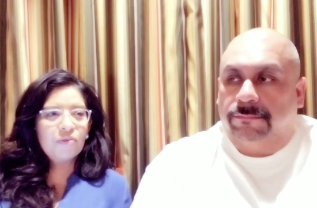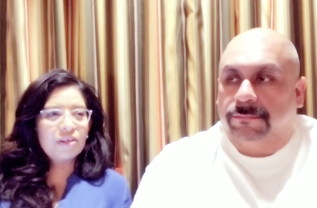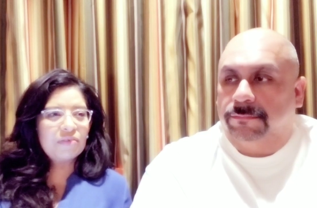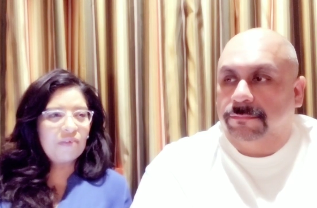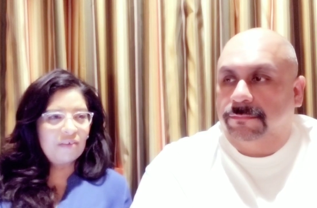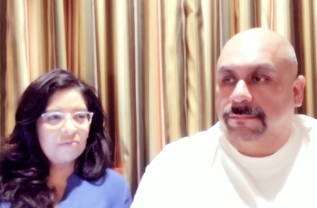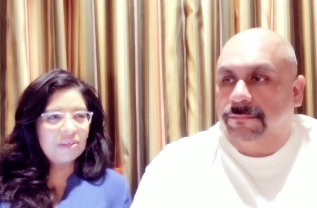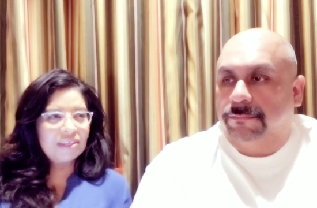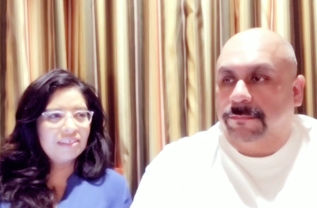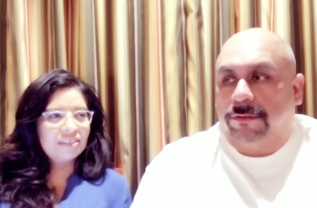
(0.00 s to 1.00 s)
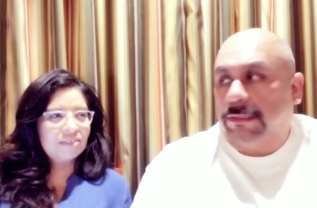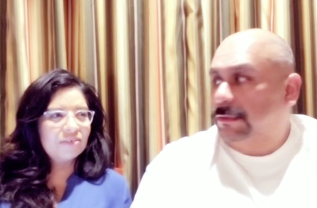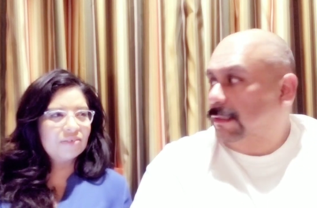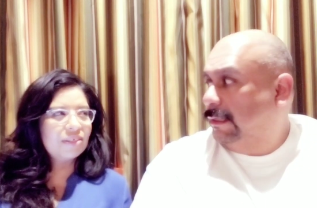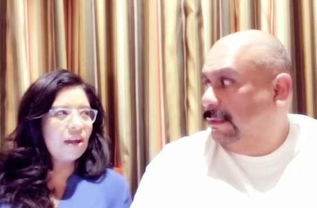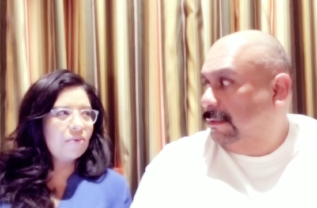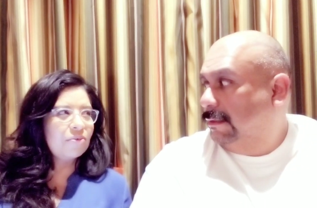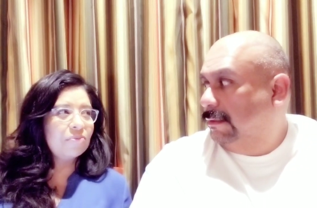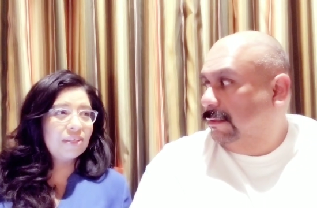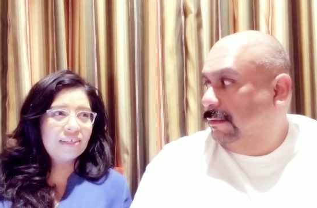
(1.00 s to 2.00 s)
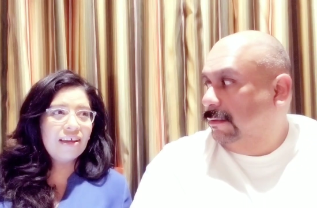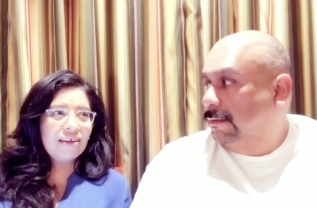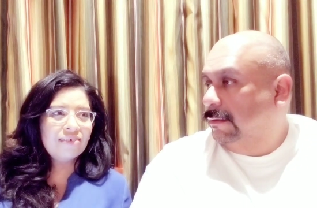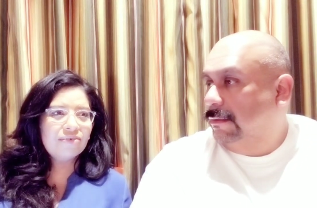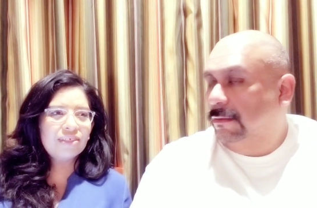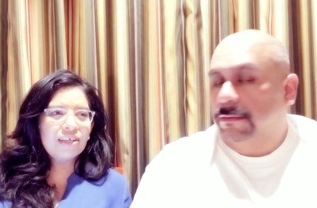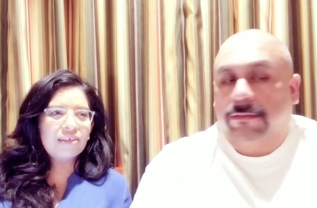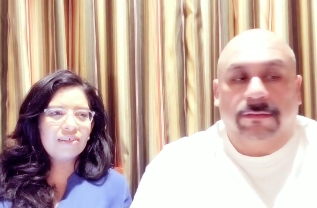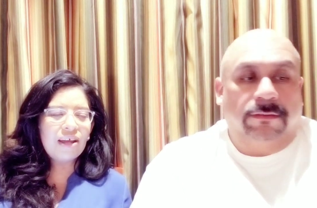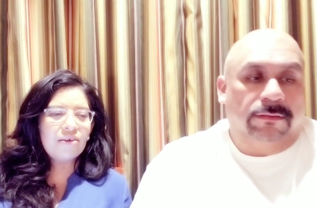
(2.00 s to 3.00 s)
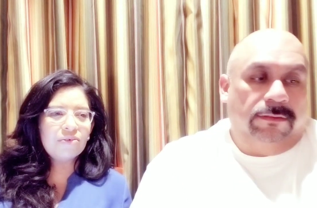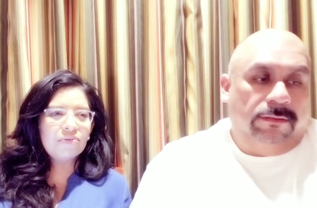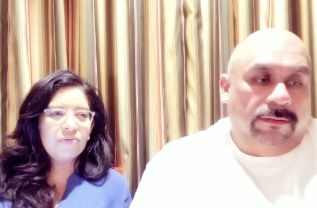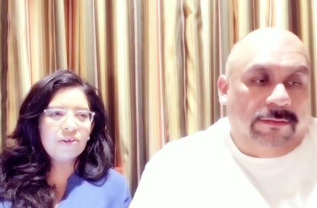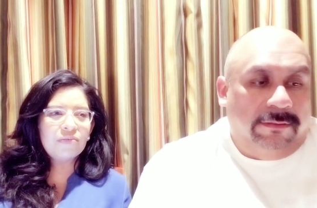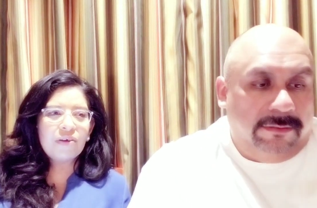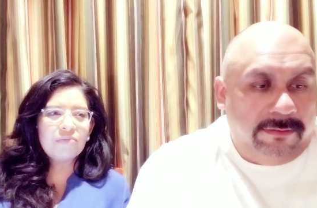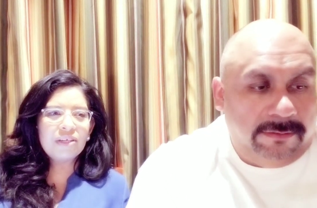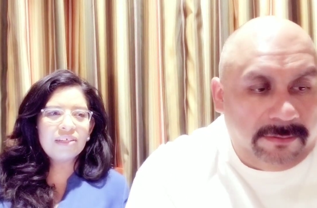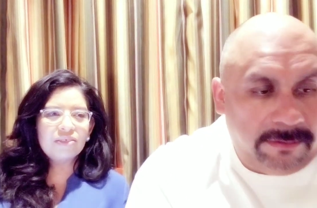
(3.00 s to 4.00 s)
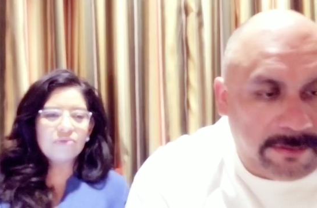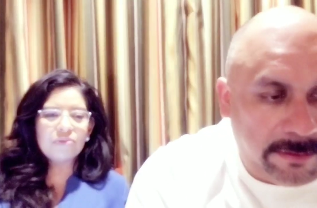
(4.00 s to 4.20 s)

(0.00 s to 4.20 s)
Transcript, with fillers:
Speaker 1: 45 minutes. Oh, that's to it? An hour, yeah, it was like an hour, 45 minutes